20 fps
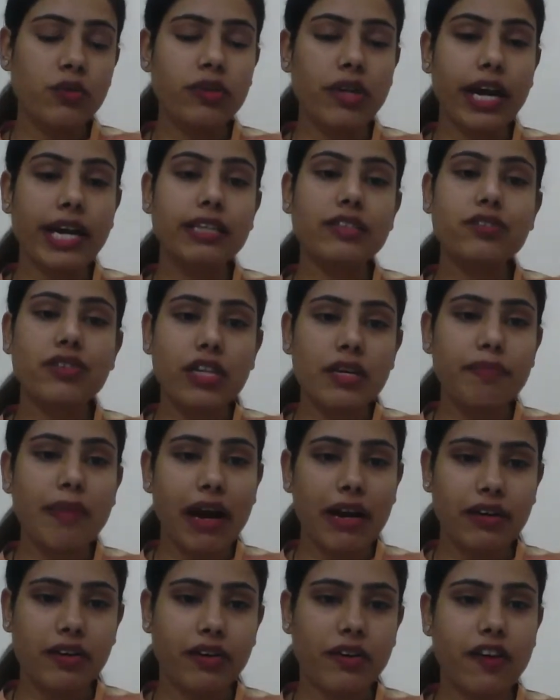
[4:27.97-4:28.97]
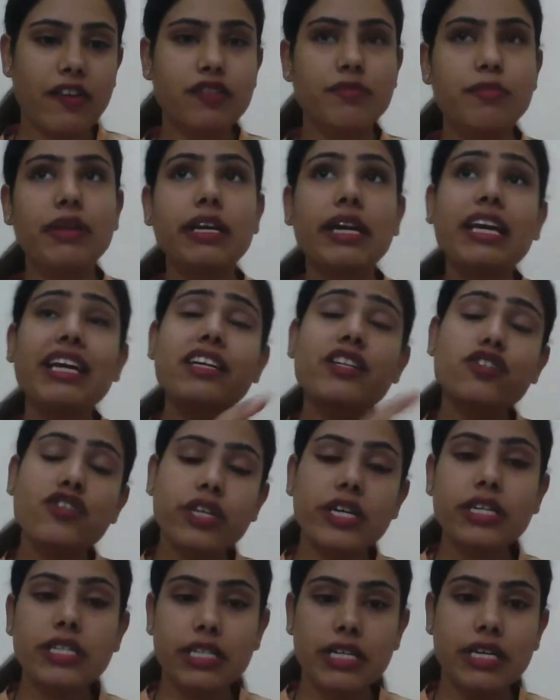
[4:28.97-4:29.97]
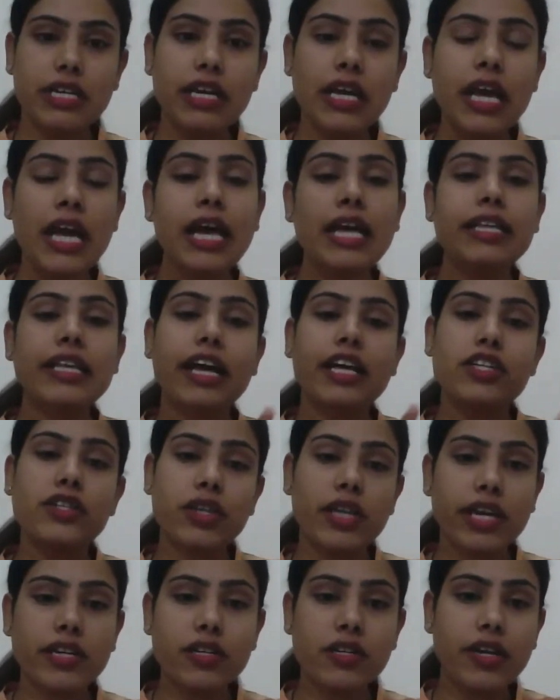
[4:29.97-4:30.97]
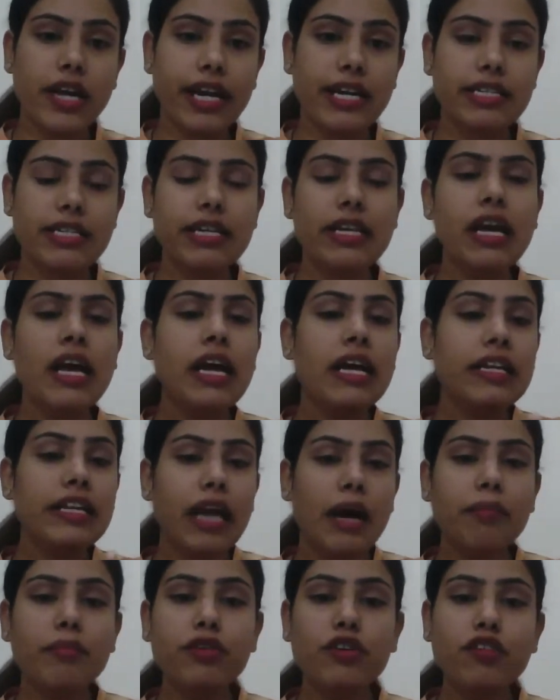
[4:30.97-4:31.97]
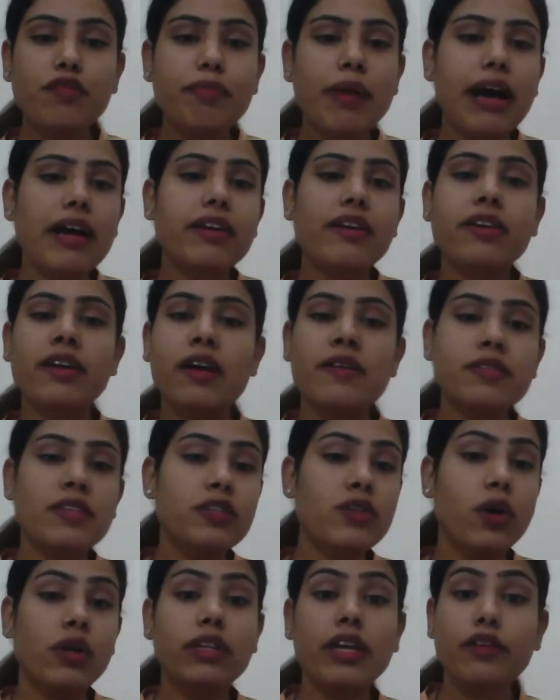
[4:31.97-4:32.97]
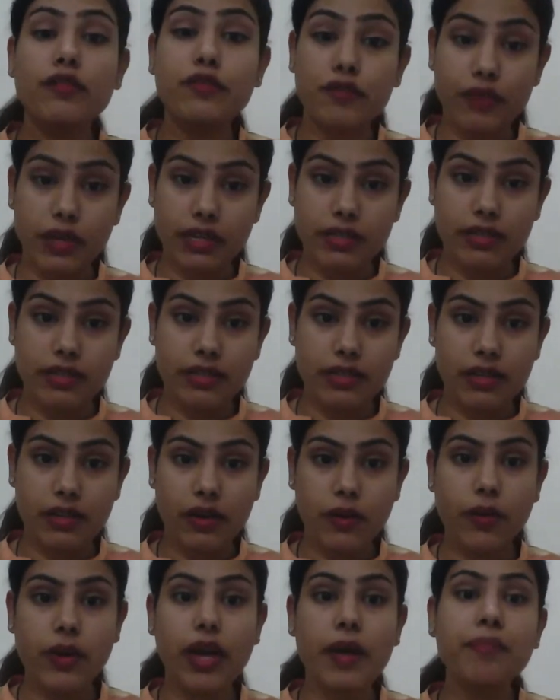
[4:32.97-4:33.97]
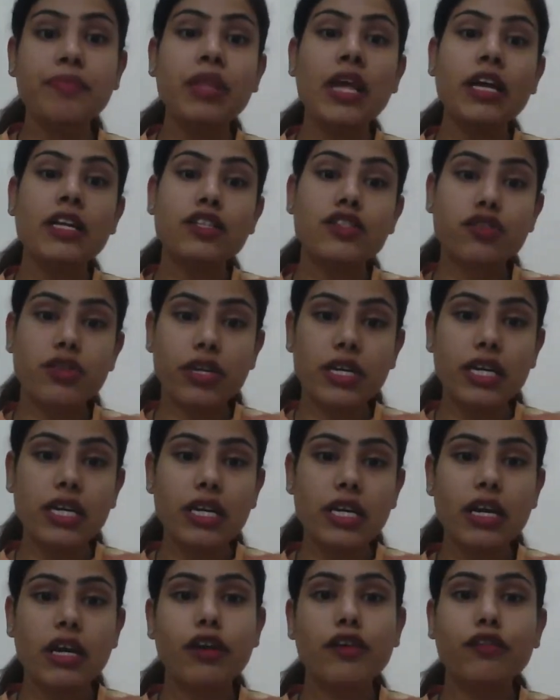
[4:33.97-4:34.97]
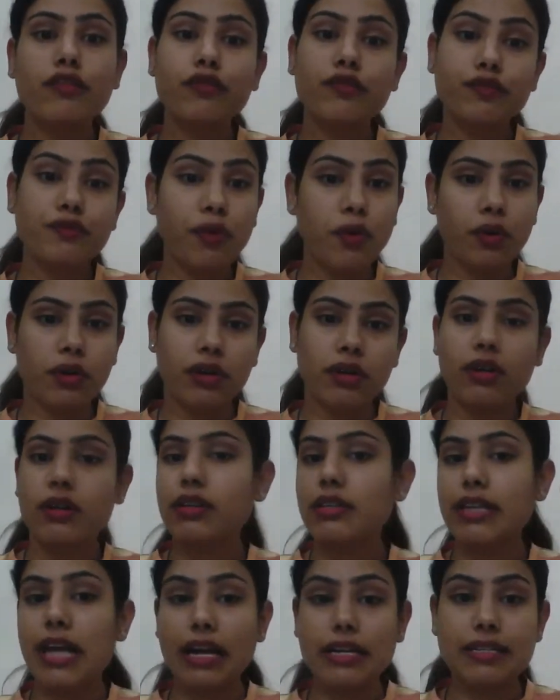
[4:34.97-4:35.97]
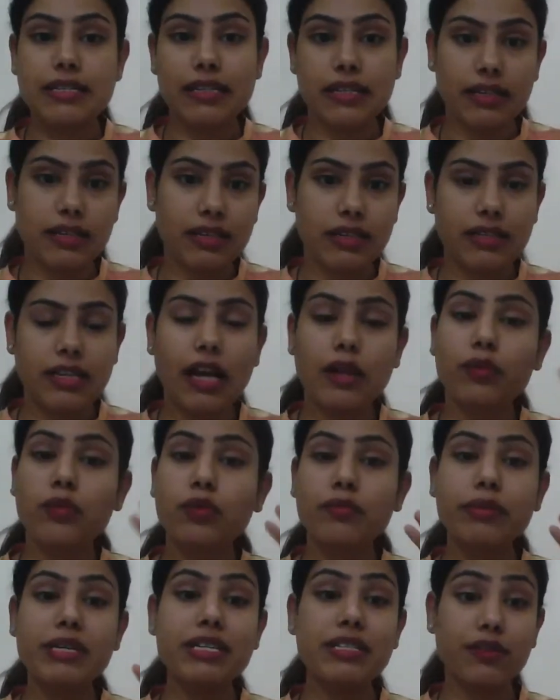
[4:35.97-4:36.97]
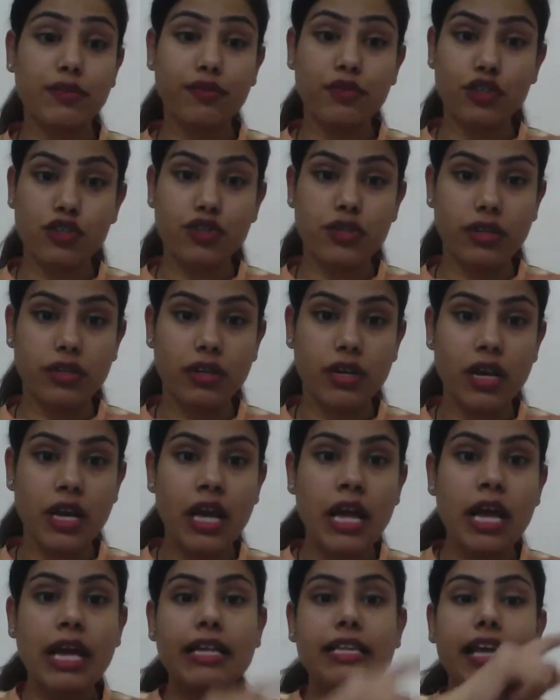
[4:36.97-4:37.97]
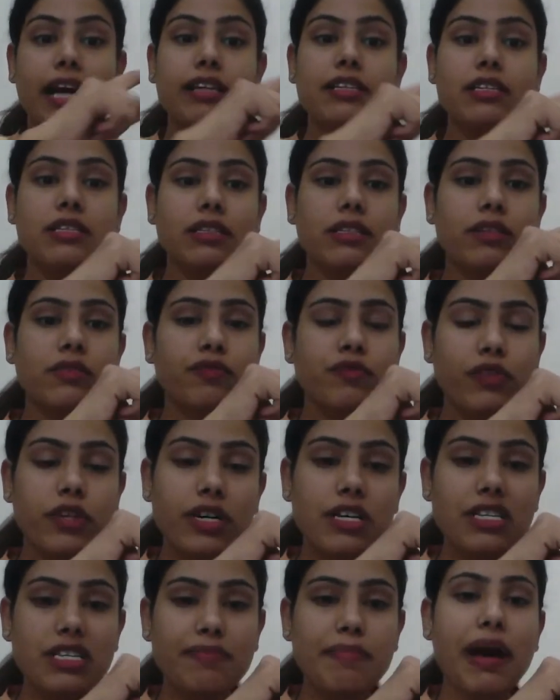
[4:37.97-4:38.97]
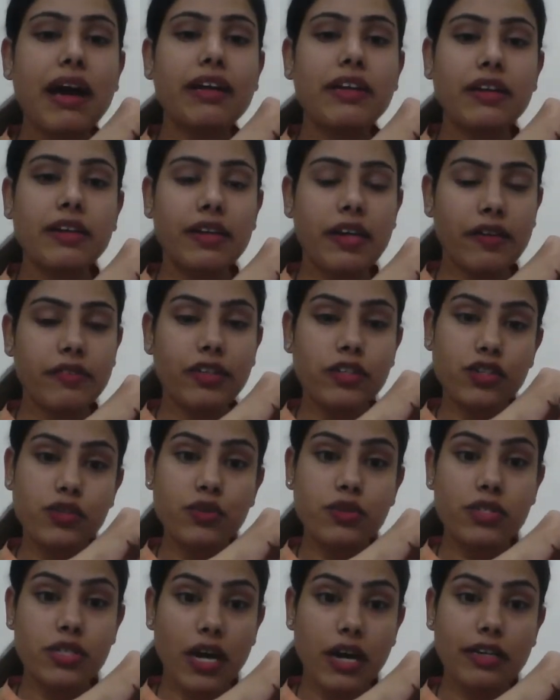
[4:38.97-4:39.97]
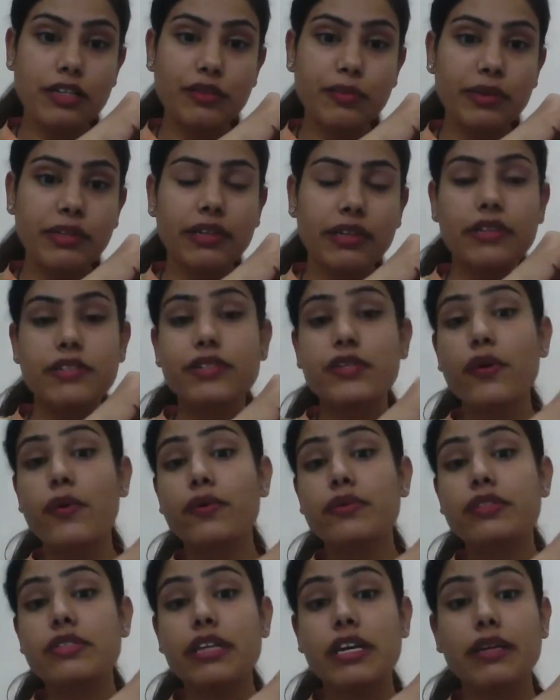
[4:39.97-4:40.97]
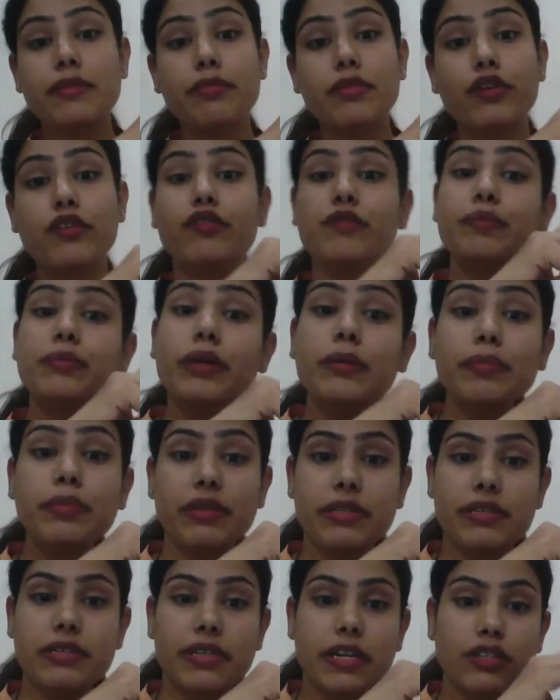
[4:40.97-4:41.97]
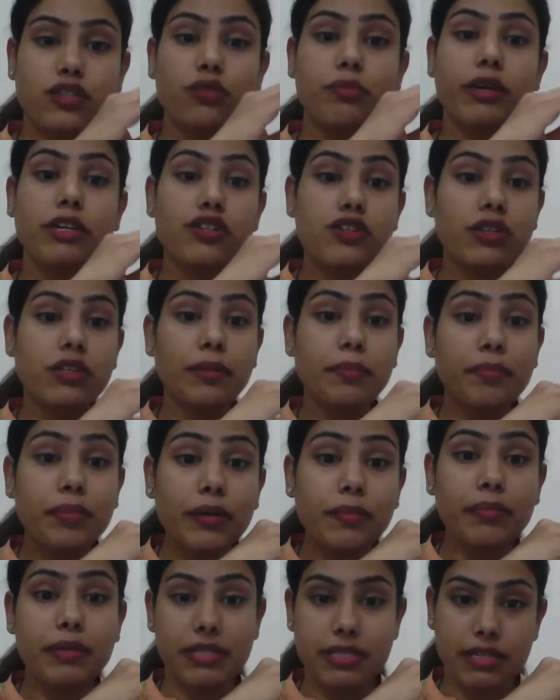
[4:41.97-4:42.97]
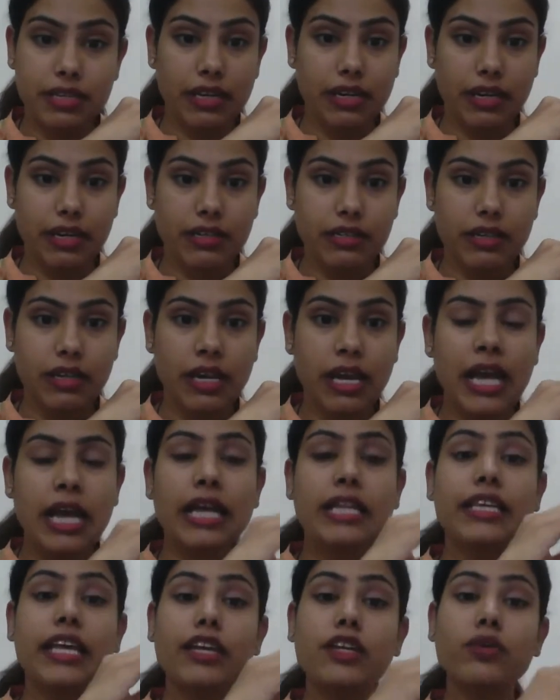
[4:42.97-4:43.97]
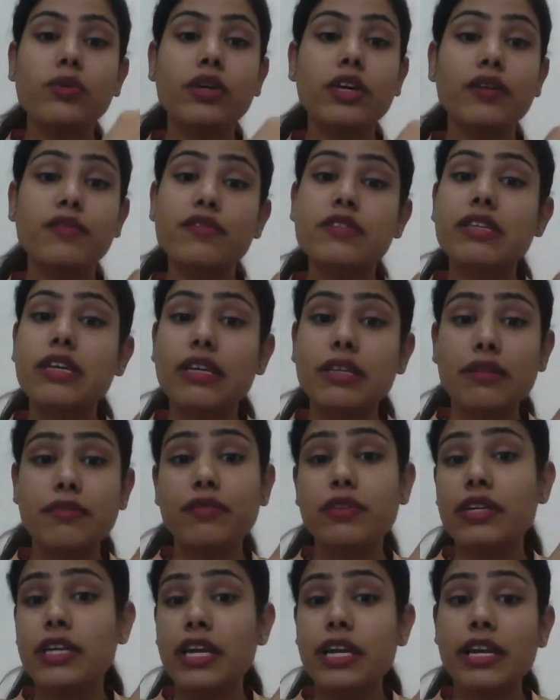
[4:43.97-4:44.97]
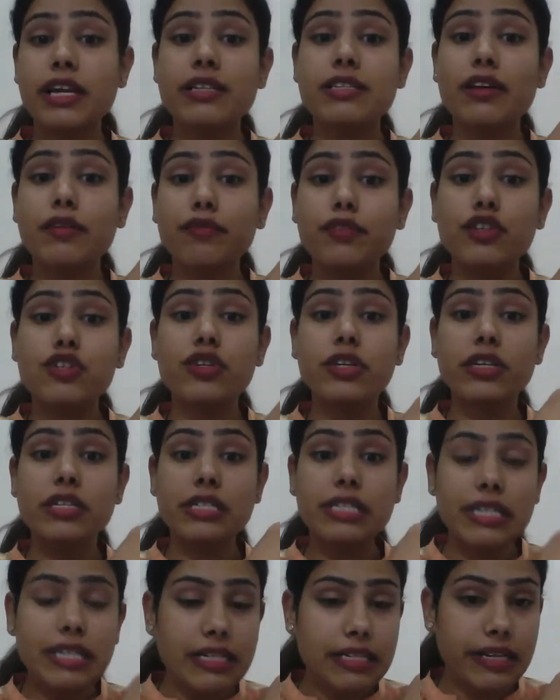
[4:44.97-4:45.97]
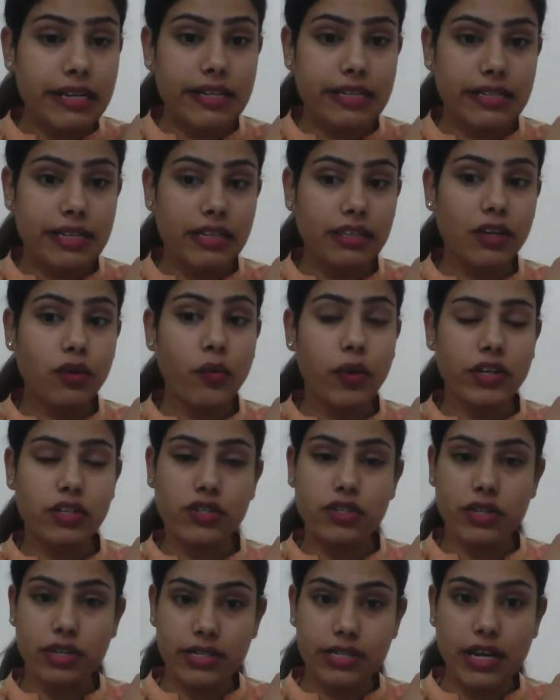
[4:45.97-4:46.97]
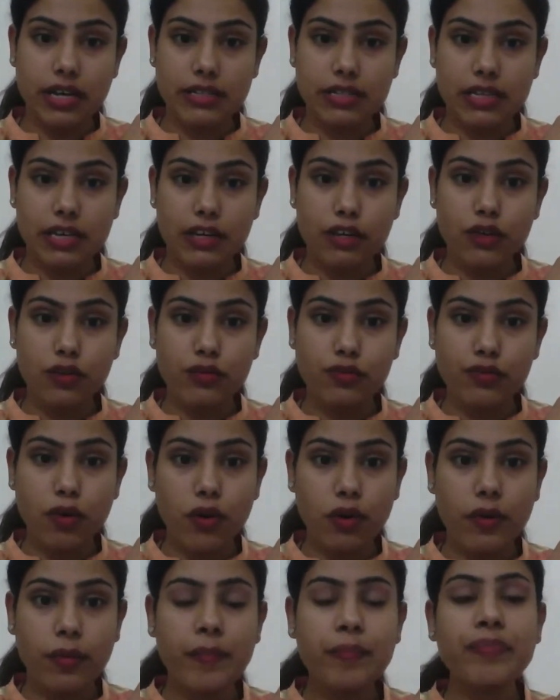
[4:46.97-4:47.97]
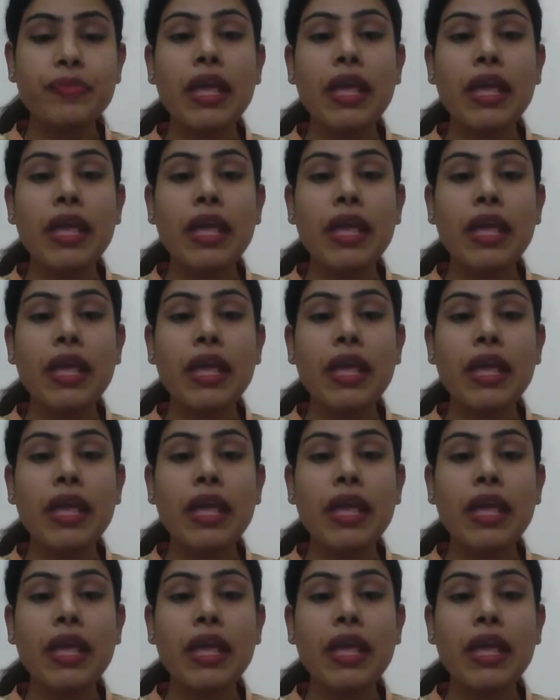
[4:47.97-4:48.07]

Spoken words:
write 3 paragraphs. But in GT, that's a letter writing, number of paragraphs are not that fixed. Okay, 3, 4, that's it. That would be sufficient. That's first paragraph that you start with is your statement of purpose, that you mention the purpose in it. Then you give significant and sufficient details that the question is asking you for,